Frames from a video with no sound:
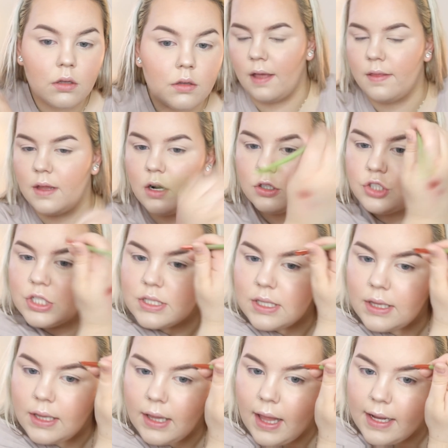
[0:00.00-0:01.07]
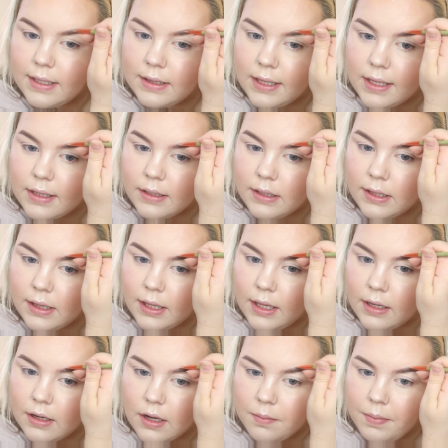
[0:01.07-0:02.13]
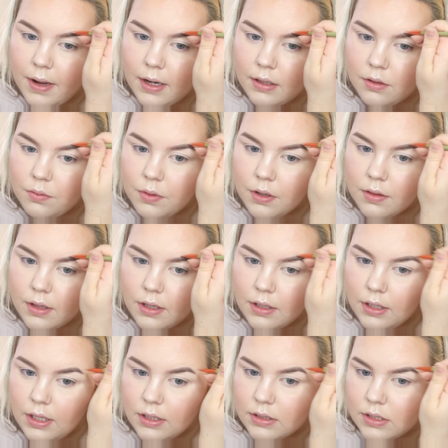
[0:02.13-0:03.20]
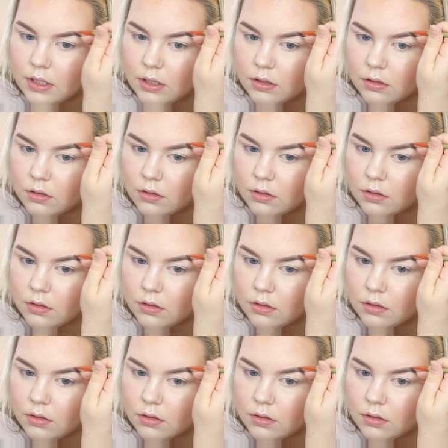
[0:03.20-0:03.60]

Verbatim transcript: And then I'll just lightly clean up anywhere that needs it.